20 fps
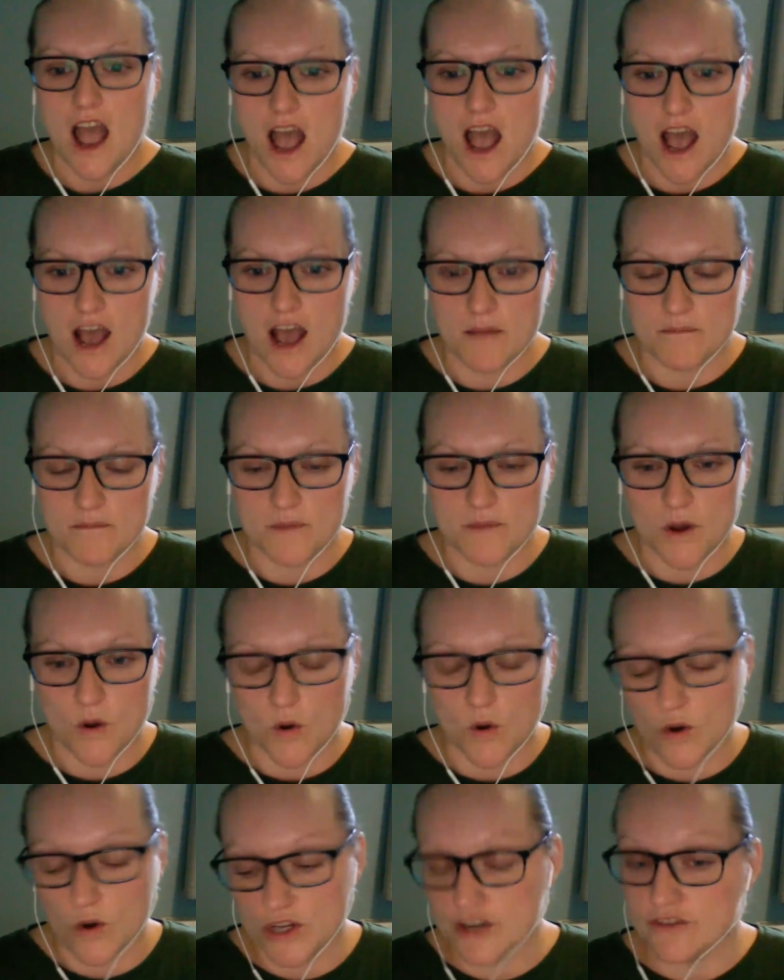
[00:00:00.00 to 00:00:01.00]
Or you can
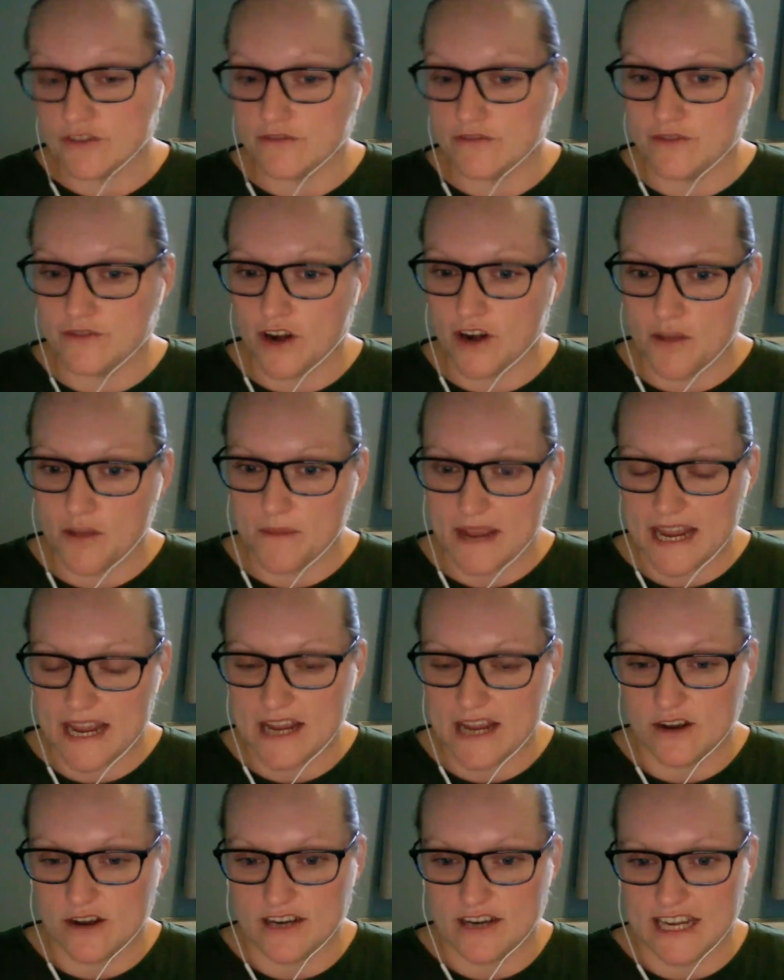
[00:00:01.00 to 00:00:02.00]
follow me on
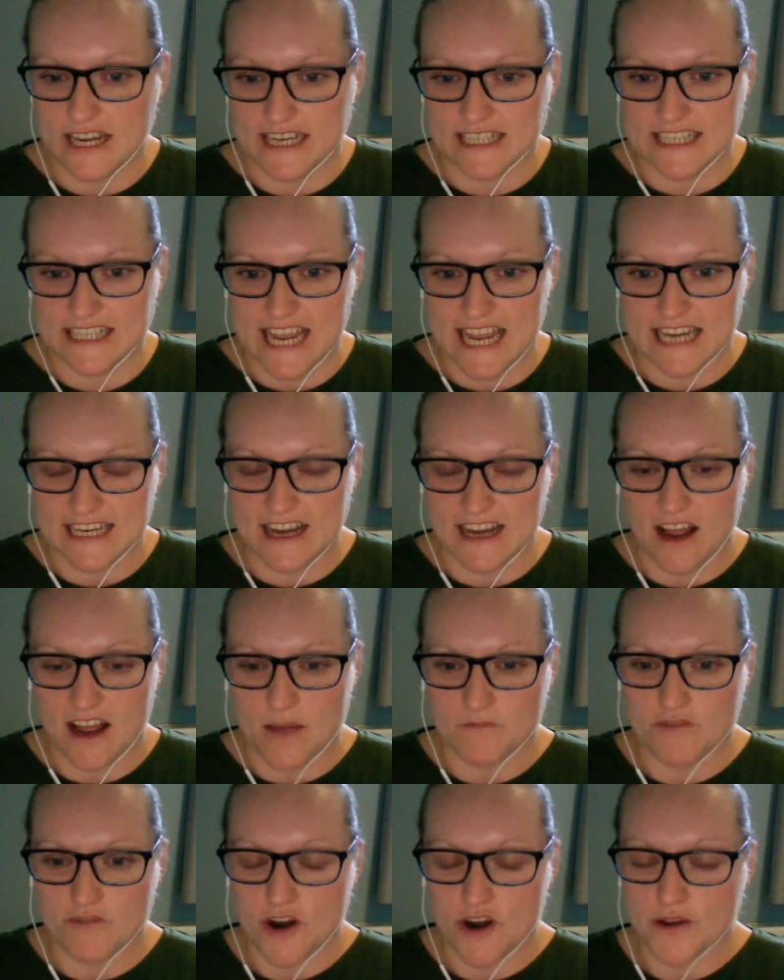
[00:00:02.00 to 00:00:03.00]
LinkedIn. I'm
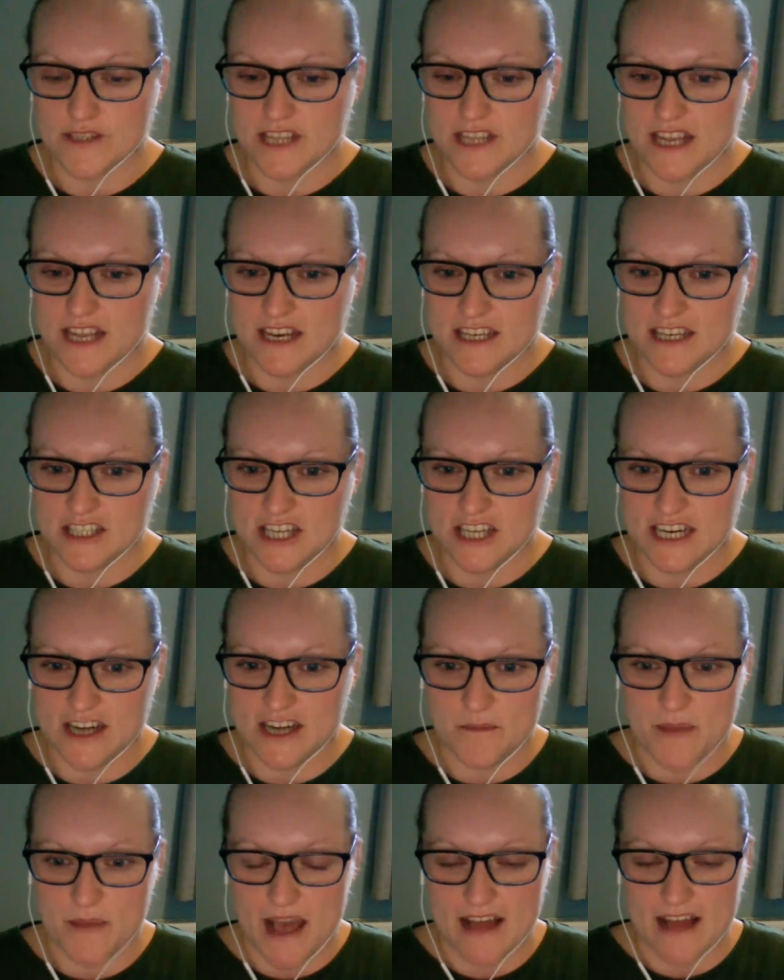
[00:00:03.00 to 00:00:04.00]
Rosa Legeno-Bell.
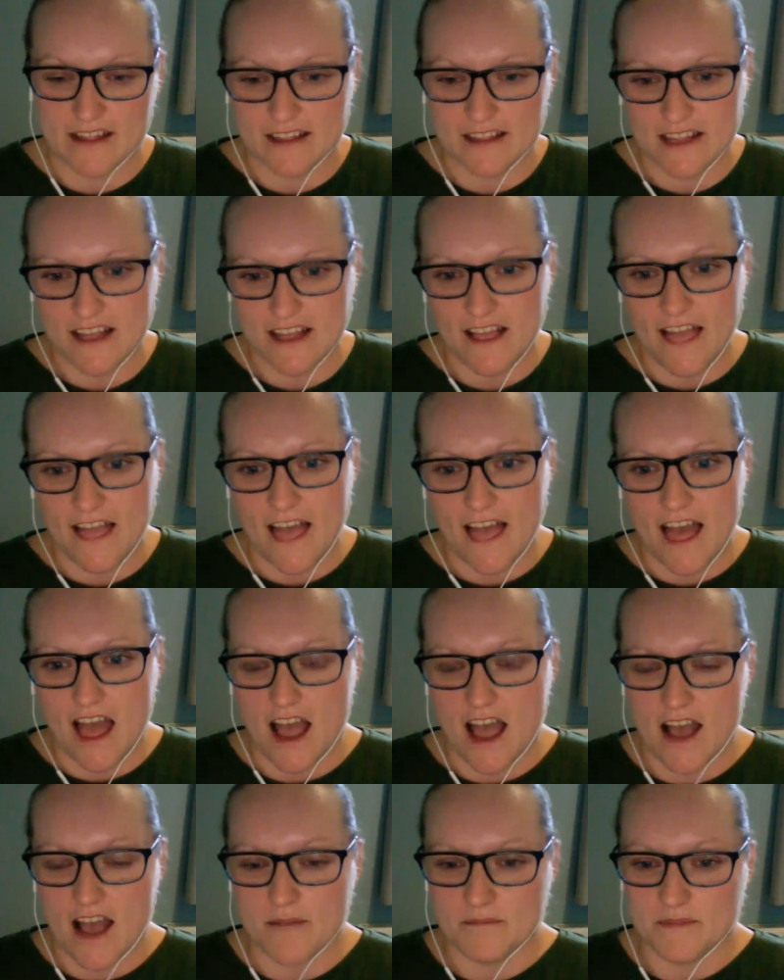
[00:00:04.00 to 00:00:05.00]

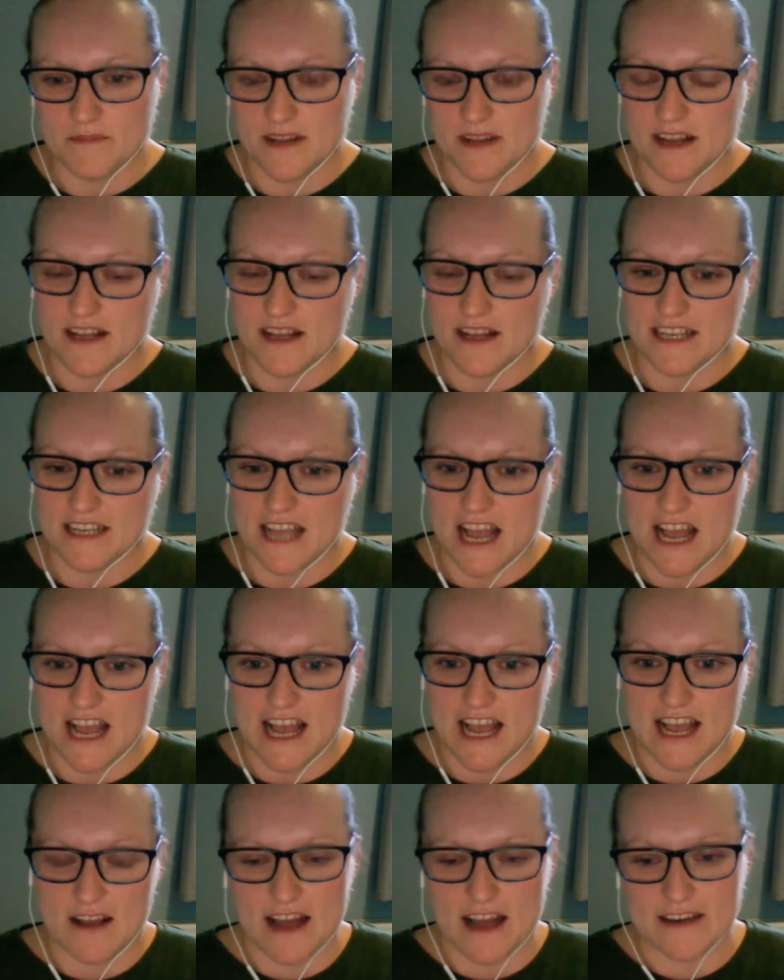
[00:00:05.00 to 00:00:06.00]
And
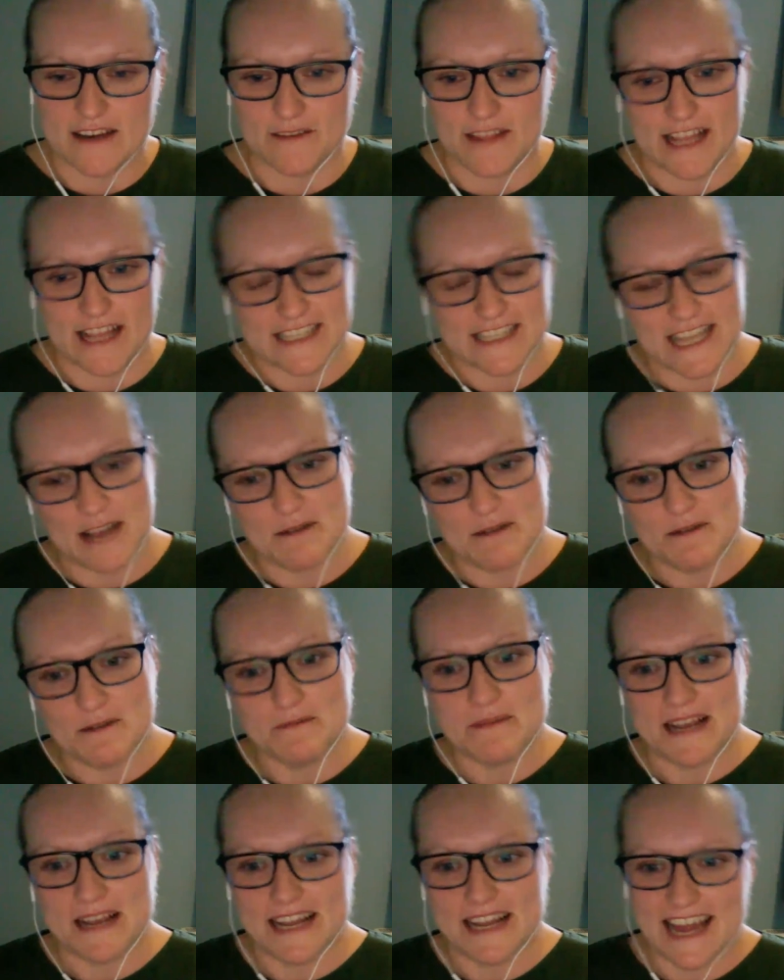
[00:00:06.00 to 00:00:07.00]
that's how me and Claire
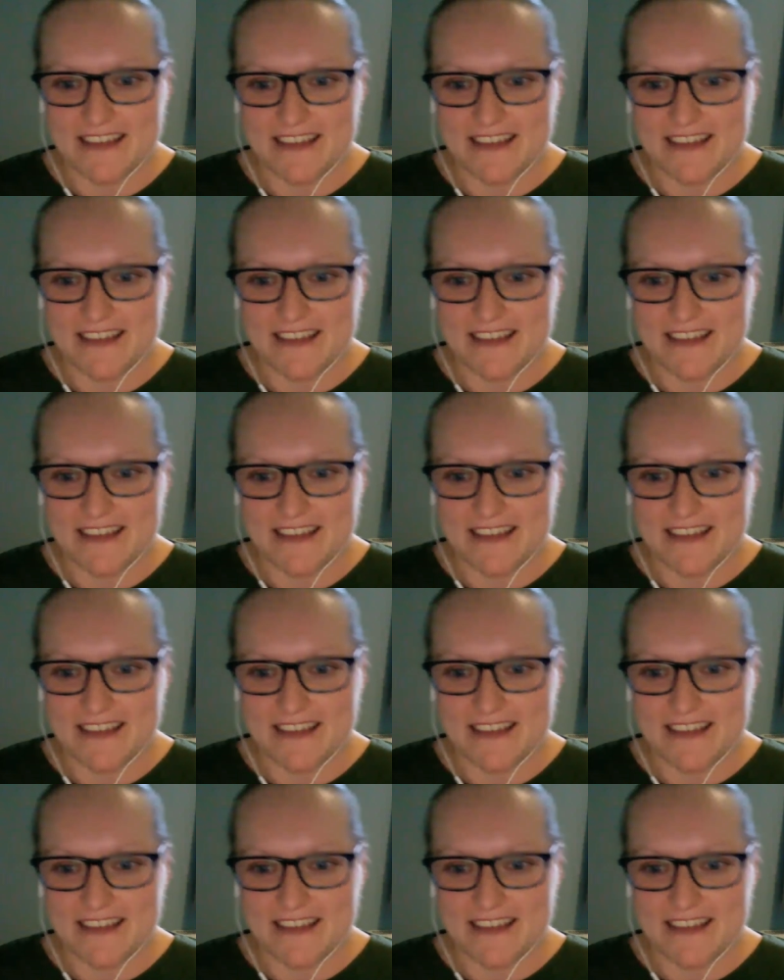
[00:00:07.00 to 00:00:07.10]
found each